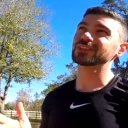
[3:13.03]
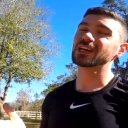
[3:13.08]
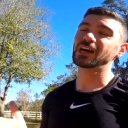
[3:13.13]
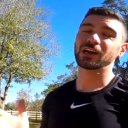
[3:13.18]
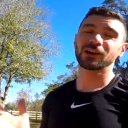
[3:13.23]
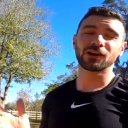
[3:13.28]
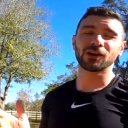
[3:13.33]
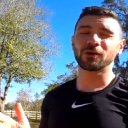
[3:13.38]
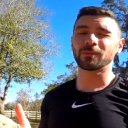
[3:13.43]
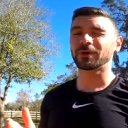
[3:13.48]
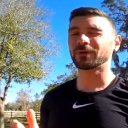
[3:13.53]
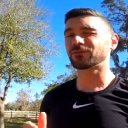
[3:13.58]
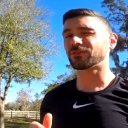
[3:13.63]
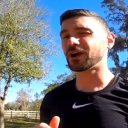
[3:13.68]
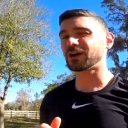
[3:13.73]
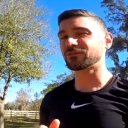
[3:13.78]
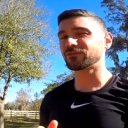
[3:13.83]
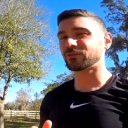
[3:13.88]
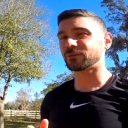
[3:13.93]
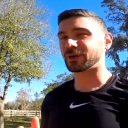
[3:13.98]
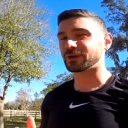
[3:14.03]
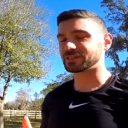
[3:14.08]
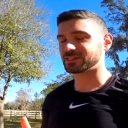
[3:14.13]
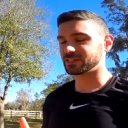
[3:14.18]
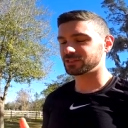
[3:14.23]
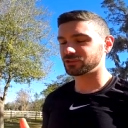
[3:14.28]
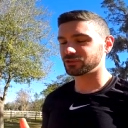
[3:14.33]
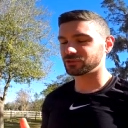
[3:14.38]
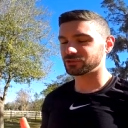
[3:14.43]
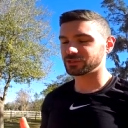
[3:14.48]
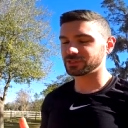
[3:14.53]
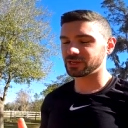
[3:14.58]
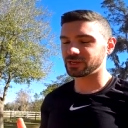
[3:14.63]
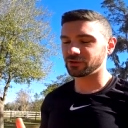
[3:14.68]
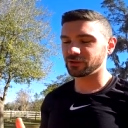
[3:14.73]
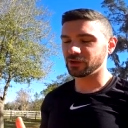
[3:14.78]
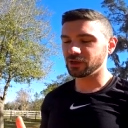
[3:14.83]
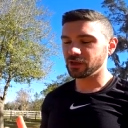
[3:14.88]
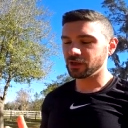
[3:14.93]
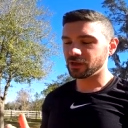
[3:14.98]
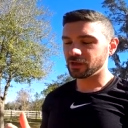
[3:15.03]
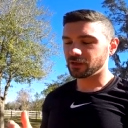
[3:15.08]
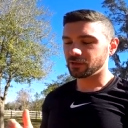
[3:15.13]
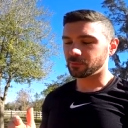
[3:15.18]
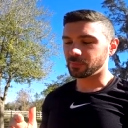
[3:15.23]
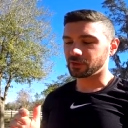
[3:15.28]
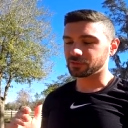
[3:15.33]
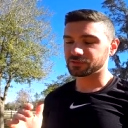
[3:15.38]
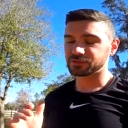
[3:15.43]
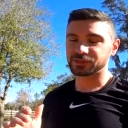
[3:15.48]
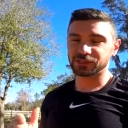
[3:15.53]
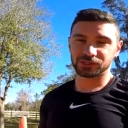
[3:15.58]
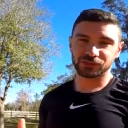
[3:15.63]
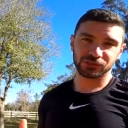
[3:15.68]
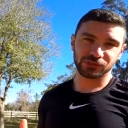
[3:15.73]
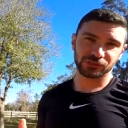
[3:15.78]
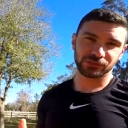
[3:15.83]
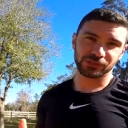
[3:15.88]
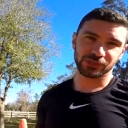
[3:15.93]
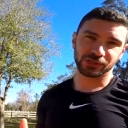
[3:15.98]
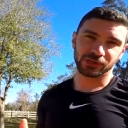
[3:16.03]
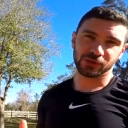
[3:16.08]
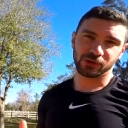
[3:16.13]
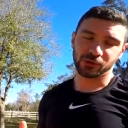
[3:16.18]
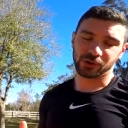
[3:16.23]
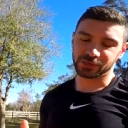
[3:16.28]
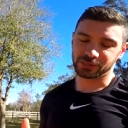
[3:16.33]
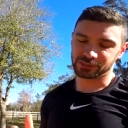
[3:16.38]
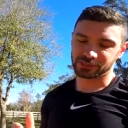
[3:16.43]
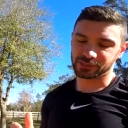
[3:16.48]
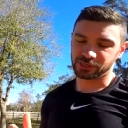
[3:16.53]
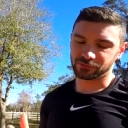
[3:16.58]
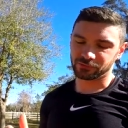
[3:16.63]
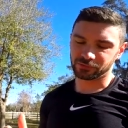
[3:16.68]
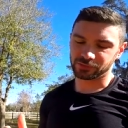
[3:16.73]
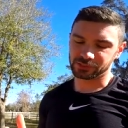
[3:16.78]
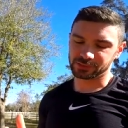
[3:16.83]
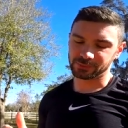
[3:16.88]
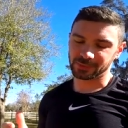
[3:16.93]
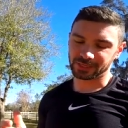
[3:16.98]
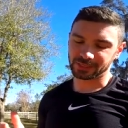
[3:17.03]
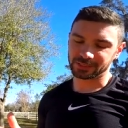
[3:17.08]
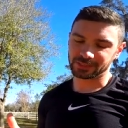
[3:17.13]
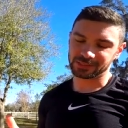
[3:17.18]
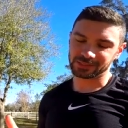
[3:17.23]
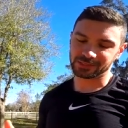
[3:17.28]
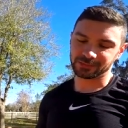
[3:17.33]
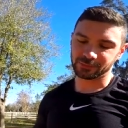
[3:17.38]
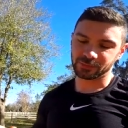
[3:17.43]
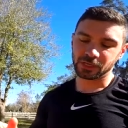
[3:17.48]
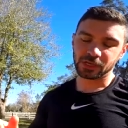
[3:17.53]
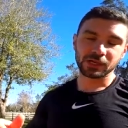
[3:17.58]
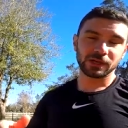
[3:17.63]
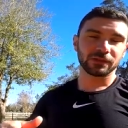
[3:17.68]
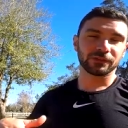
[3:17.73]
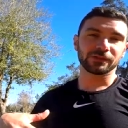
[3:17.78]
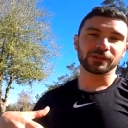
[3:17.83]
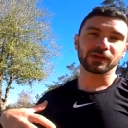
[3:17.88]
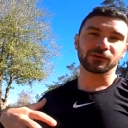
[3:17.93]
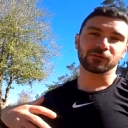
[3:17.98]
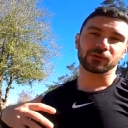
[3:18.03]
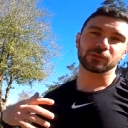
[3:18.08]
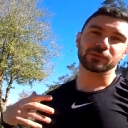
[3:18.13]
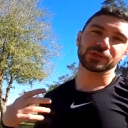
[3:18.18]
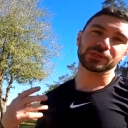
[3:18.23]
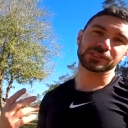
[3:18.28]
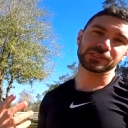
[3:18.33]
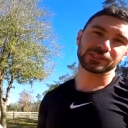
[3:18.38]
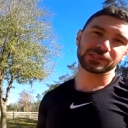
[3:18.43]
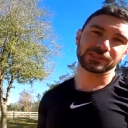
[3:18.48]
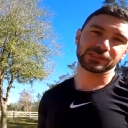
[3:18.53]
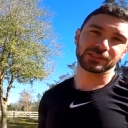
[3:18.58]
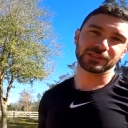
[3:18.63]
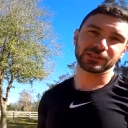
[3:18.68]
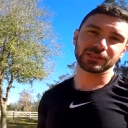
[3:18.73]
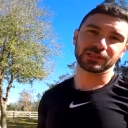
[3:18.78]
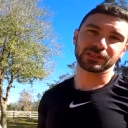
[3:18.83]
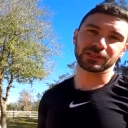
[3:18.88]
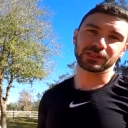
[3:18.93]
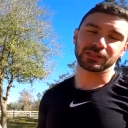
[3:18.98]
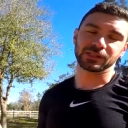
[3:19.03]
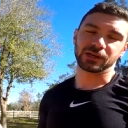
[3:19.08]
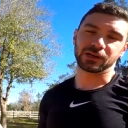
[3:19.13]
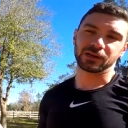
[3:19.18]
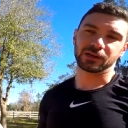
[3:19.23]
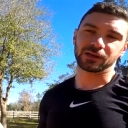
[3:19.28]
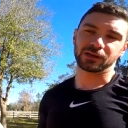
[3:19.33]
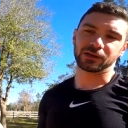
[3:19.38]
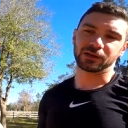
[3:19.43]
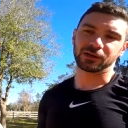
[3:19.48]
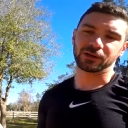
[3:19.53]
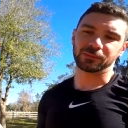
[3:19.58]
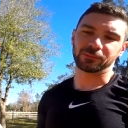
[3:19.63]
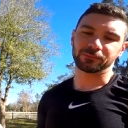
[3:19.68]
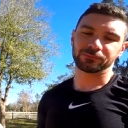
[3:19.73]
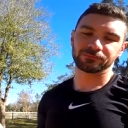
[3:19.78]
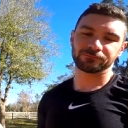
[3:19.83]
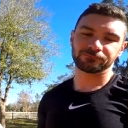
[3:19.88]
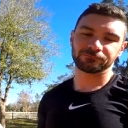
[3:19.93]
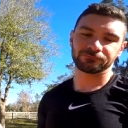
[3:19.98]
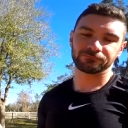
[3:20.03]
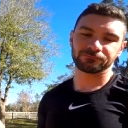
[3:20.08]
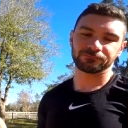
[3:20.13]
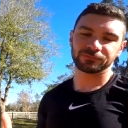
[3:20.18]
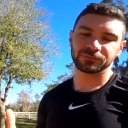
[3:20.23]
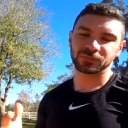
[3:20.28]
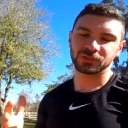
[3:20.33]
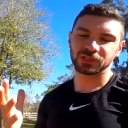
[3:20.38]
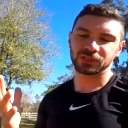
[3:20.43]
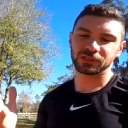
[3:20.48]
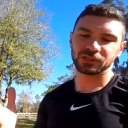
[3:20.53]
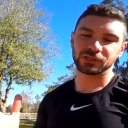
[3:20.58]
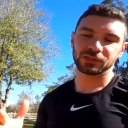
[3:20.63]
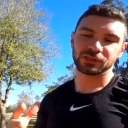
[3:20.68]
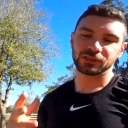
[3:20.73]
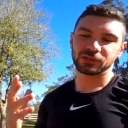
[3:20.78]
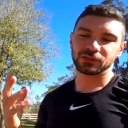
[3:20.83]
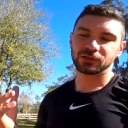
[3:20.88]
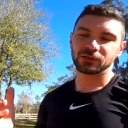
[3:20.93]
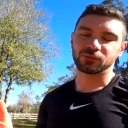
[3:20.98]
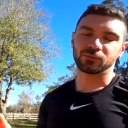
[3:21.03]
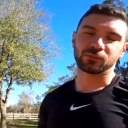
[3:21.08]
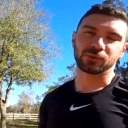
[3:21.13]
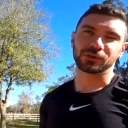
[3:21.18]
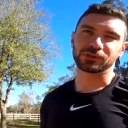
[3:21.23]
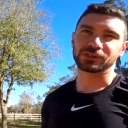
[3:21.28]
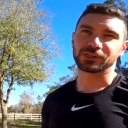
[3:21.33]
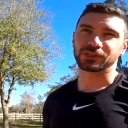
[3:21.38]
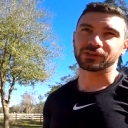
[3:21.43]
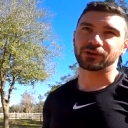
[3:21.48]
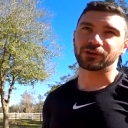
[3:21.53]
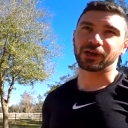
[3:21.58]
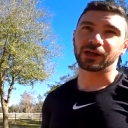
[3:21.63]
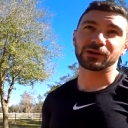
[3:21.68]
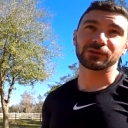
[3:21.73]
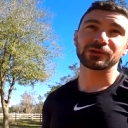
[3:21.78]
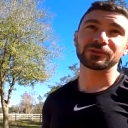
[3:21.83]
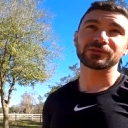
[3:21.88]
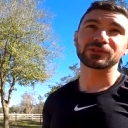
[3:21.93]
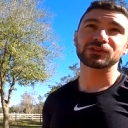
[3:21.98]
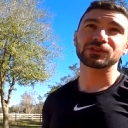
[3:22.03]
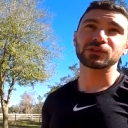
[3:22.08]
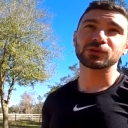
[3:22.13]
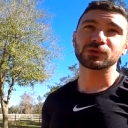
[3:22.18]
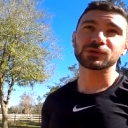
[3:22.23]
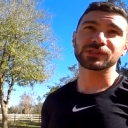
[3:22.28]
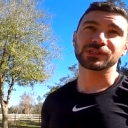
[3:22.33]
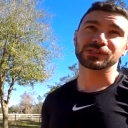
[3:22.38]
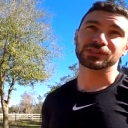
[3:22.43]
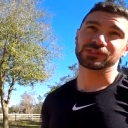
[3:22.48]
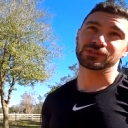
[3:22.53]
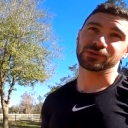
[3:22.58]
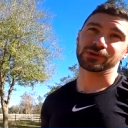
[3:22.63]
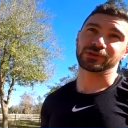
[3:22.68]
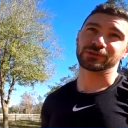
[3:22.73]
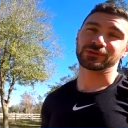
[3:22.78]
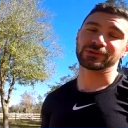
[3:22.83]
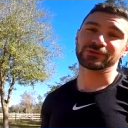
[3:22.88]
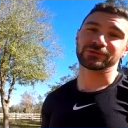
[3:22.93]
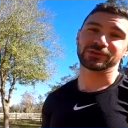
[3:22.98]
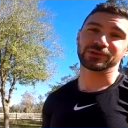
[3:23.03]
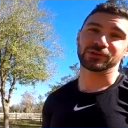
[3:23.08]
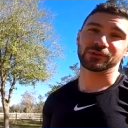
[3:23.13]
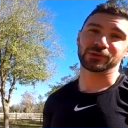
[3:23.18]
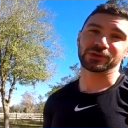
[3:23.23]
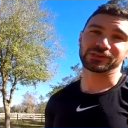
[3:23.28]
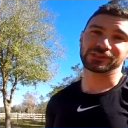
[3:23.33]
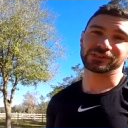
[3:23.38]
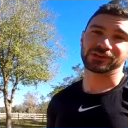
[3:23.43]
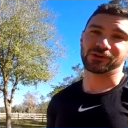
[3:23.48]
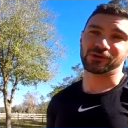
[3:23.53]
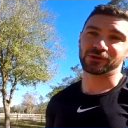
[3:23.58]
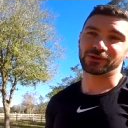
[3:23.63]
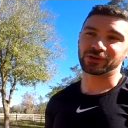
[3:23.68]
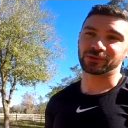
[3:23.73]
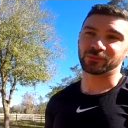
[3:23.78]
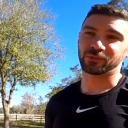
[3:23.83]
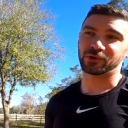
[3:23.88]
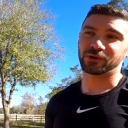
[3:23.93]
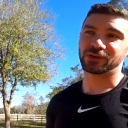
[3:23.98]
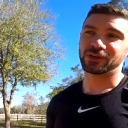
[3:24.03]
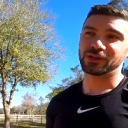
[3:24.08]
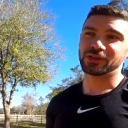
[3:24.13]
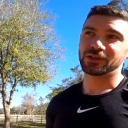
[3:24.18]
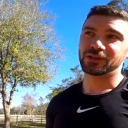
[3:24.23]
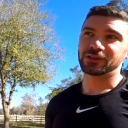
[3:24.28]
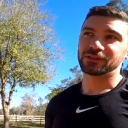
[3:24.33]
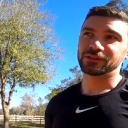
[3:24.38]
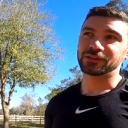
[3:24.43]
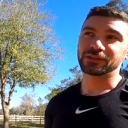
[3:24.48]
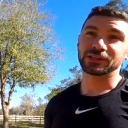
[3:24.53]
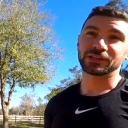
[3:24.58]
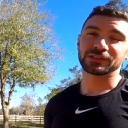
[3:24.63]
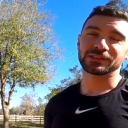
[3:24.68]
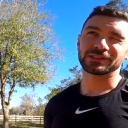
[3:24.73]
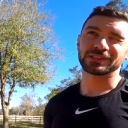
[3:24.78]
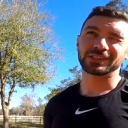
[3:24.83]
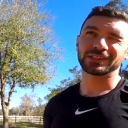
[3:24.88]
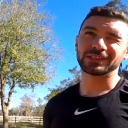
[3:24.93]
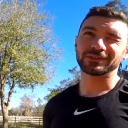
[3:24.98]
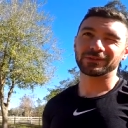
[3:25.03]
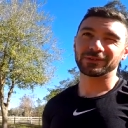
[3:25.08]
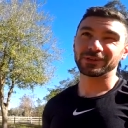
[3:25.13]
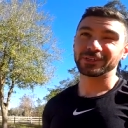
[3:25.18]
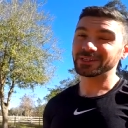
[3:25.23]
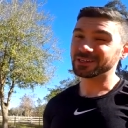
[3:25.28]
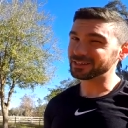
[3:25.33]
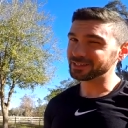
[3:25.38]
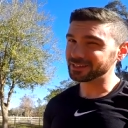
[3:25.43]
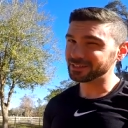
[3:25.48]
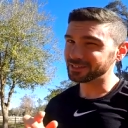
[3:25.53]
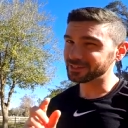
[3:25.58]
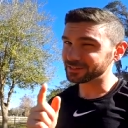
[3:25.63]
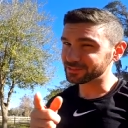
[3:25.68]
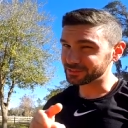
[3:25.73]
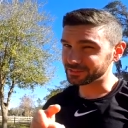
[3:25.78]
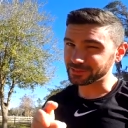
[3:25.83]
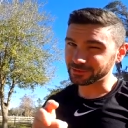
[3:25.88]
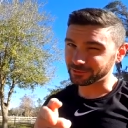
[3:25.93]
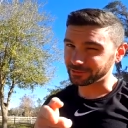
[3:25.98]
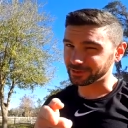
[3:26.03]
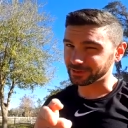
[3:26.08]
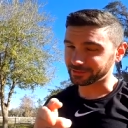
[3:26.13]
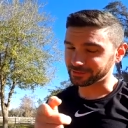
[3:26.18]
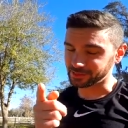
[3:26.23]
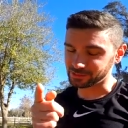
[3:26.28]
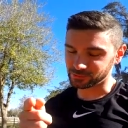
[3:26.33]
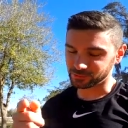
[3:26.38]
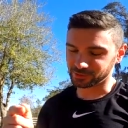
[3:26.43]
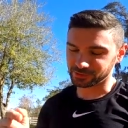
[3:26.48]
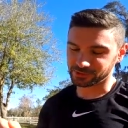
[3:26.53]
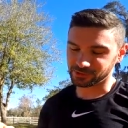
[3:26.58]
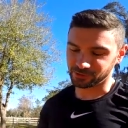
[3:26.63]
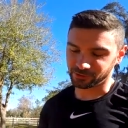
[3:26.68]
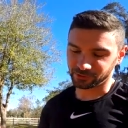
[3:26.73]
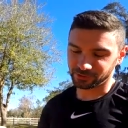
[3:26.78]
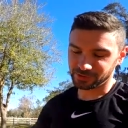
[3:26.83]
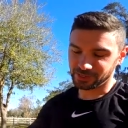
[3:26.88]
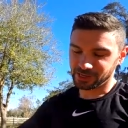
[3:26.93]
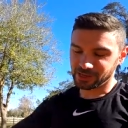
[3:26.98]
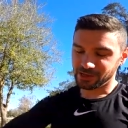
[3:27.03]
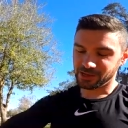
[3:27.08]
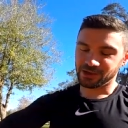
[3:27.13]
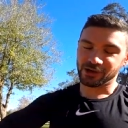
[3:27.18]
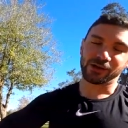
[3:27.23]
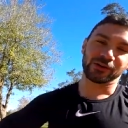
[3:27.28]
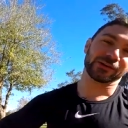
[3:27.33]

I don't know, I've been riding for about 10 years now. About six years ago, I discovered this mechanism that replaces the, um, what is it called? I don't even use it, so I don't even know what it's called anymore. The D-ring? D-ring, that's yeah, what it's called. Sounds right.